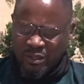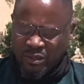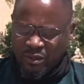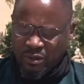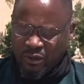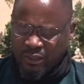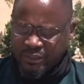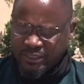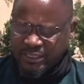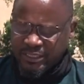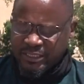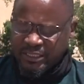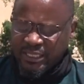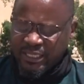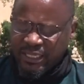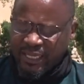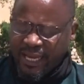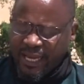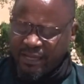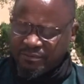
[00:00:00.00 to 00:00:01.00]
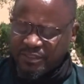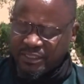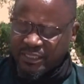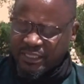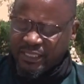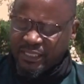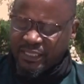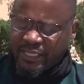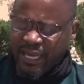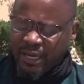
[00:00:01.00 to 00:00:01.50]
Courses in life
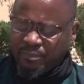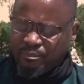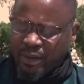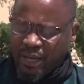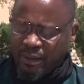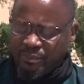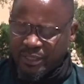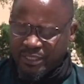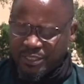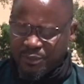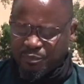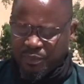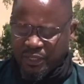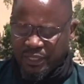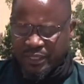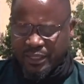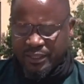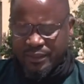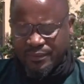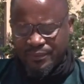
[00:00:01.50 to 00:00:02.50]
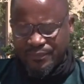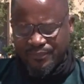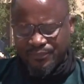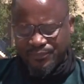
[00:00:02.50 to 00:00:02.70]
skills like public speaking